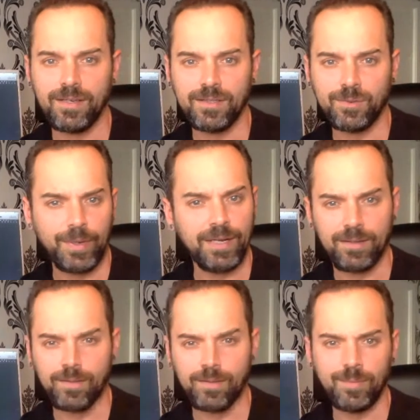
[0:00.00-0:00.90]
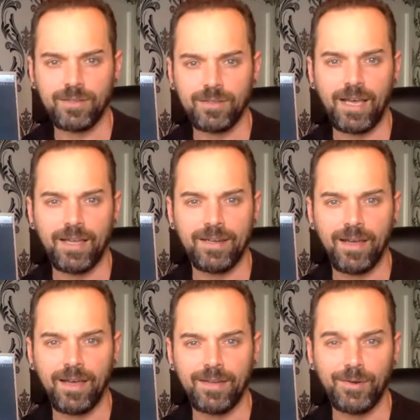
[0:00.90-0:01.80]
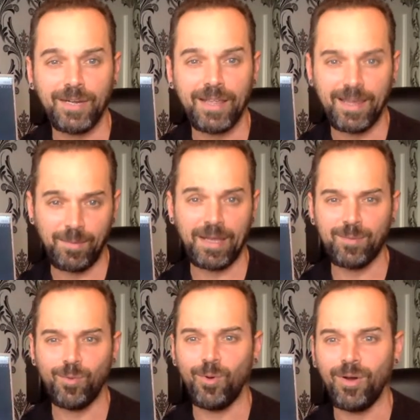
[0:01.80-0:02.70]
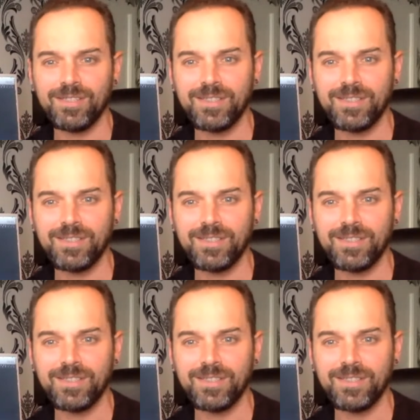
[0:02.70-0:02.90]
is ruined because I don't need him anymore.